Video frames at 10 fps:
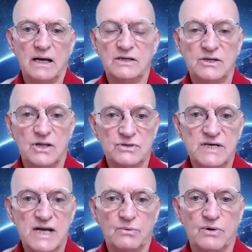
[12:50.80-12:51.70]
to those
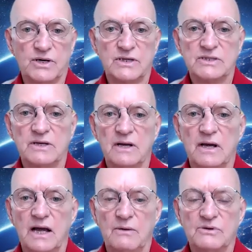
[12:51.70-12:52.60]
networks,
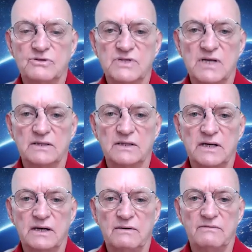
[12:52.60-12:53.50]
which resulted
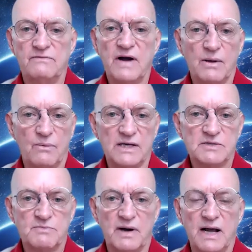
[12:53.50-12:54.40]
in very
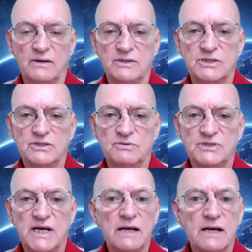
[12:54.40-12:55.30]
widespread outages, which
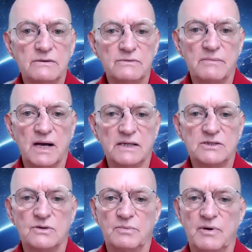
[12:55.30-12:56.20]
again reminds
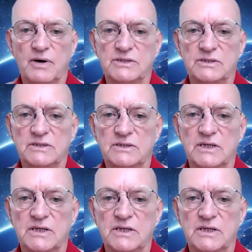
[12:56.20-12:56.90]
corporations